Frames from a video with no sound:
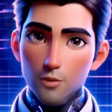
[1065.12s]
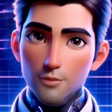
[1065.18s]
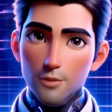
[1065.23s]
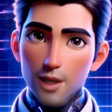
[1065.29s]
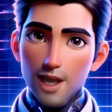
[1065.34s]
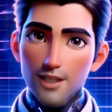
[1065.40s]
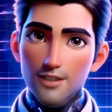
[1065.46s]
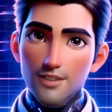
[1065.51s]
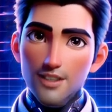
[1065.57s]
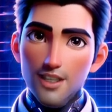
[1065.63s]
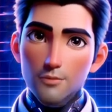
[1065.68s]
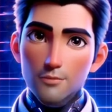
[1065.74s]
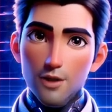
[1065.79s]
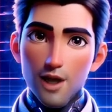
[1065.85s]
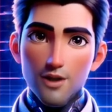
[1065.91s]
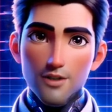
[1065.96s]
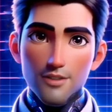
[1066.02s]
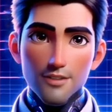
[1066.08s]
Here are a
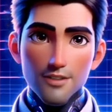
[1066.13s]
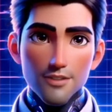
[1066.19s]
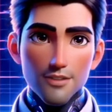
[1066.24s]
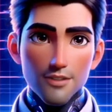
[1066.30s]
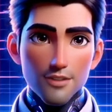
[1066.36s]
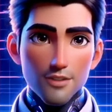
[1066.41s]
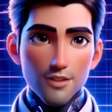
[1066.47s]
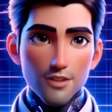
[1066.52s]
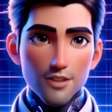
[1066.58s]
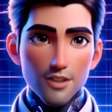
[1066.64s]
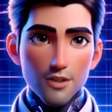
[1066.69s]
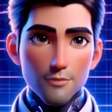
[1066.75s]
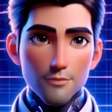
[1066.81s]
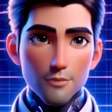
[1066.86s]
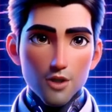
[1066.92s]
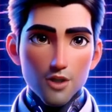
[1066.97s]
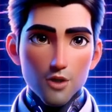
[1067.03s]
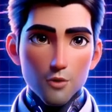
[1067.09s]
few things you can try
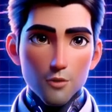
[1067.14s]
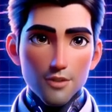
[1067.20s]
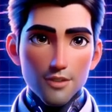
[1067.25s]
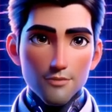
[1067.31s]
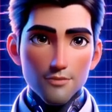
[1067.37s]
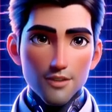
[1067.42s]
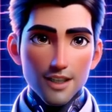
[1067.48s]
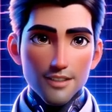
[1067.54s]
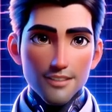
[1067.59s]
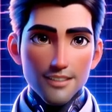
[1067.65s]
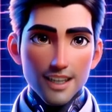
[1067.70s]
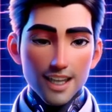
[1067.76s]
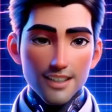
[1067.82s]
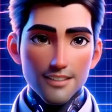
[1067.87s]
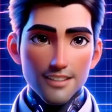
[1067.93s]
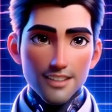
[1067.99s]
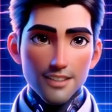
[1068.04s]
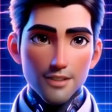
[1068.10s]
if you're nervous about
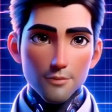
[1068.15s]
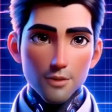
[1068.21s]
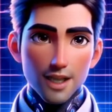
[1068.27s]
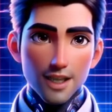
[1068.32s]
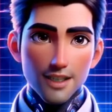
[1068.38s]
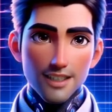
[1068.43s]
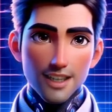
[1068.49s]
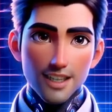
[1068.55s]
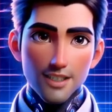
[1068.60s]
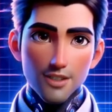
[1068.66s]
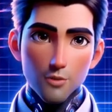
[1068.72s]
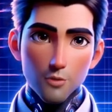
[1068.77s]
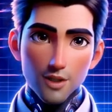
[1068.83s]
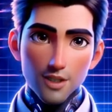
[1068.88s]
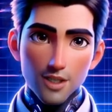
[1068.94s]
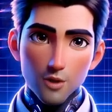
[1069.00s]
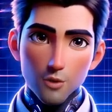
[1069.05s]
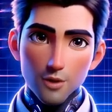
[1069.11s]
public speaking.
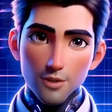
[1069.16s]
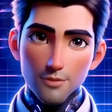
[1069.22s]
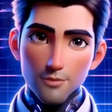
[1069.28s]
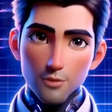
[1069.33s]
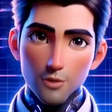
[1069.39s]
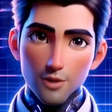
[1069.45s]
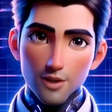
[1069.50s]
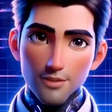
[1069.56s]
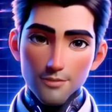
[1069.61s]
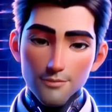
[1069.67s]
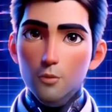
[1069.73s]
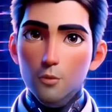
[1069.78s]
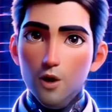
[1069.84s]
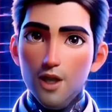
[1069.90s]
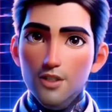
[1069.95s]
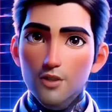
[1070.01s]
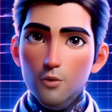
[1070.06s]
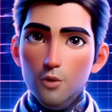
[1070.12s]
Let's say I want
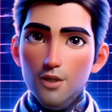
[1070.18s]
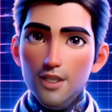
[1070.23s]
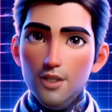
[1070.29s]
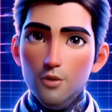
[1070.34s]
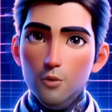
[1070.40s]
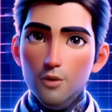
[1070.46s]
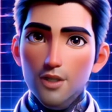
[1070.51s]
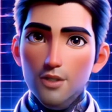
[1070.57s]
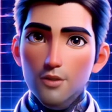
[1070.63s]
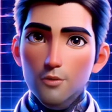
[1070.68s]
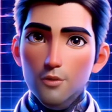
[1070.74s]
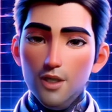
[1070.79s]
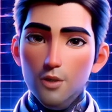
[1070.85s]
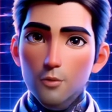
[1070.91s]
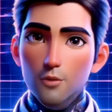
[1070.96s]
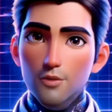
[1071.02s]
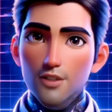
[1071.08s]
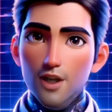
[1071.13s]
to facilitate
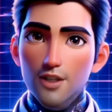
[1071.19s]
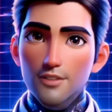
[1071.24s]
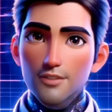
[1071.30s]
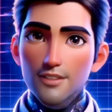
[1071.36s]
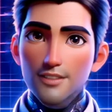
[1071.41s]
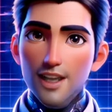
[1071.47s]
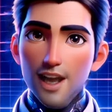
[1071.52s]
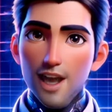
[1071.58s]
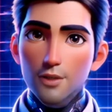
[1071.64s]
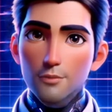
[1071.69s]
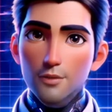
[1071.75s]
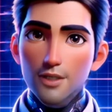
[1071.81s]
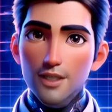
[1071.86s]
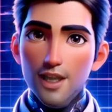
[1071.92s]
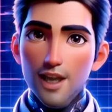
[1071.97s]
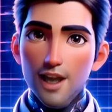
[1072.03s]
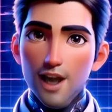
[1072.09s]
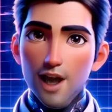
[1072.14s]
discussion and encourage
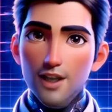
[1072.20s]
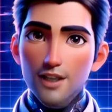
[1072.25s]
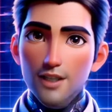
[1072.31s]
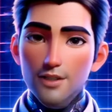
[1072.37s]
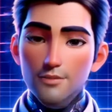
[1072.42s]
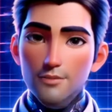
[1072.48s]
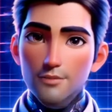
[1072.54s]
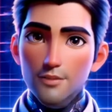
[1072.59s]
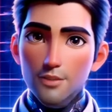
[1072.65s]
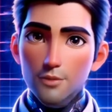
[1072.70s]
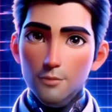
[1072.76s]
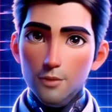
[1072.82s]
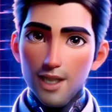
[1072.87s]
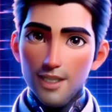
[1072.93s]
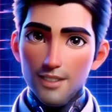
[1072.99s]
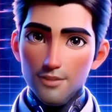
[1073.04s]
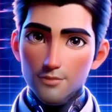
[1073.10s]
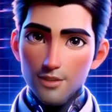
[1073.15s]
participation from
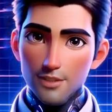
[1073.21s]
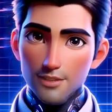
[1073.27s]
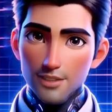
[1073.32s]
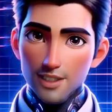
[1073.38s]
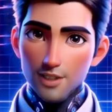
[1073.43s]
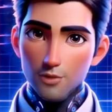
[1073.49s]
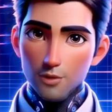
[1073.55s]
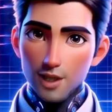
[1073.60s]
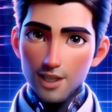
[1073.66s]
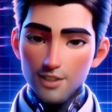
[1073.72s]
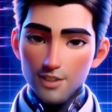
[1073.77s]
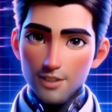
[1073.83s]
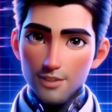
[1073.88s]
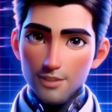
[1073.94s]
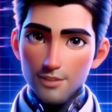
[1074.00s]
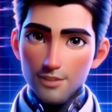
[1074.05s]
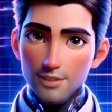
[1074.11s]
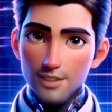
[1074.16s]
all attendees.
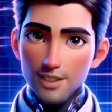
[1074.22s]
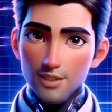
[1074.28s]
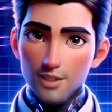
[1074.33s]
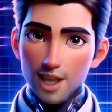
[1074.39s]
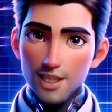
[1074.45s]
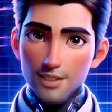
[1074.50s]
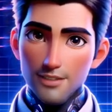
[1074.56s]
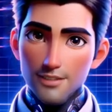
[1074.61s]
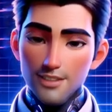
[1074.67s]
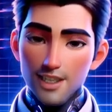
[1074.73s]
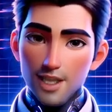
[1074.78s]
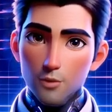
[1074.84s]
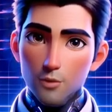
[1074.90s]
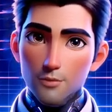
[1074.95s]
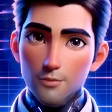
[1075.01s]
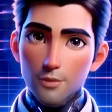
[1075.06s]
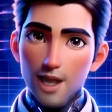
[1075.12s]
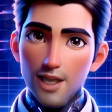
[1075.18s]
That sounds
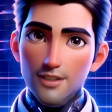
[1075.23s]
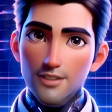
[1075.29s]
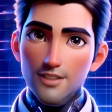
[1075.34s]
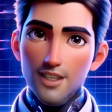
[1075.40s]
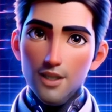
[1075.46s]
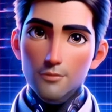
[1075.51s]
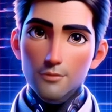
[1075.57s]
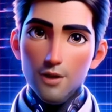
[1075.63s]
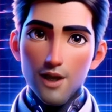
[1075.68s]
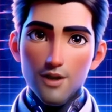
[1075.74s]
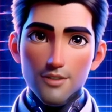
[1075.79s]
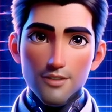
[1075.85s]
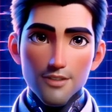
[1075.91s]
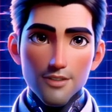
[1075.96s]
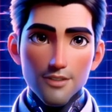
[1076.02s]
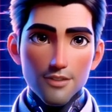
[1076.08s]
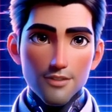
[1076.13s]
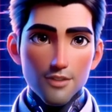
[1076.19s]
nice, but how
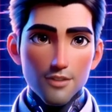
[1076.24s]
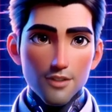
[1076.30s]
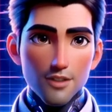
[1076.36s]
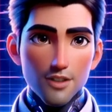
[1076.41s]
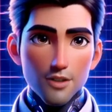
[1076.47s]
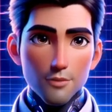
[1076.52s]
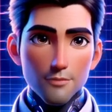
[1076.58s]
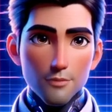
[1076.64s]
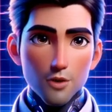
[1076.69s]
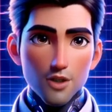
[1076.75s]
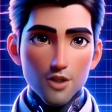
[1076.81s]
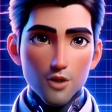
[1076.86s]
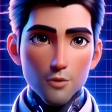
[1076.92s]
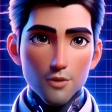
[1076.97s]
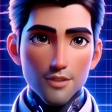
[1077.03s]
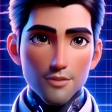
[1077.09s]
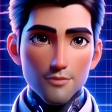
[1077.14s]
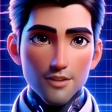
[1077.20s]
do I do that?
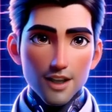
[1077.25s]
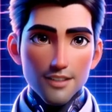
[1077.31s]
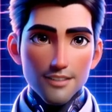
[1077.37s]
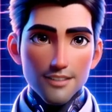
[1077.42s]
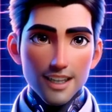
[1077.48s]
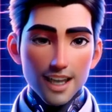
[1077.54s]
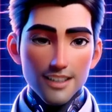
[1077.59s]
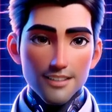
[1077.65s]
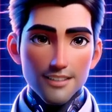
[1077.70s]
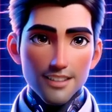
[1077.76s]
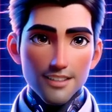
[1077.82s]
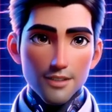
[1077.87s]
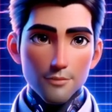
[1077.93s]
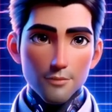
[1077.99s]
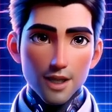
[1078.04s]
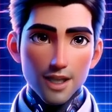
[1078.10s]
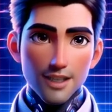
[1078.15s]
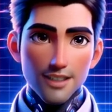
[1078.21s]
What are some best
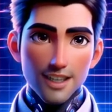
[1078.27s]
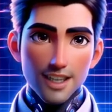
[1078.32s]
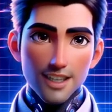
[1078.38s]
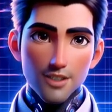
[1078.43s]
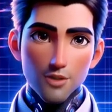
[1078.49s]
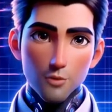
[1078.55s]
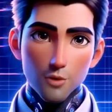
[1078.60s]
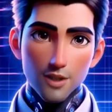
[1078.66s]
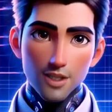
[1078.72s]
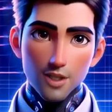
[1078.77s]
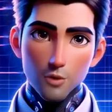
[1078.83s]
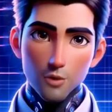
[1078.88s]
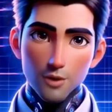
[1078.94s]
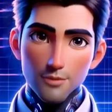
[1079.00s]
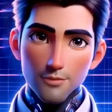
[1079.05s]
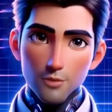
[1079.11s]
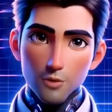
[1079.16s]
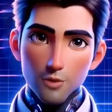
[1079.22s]
practices when leading a
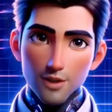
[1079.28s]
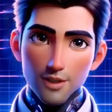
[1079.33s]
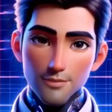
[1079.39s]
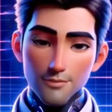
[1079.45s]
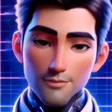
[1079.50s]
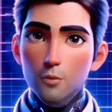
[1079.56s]
meeting?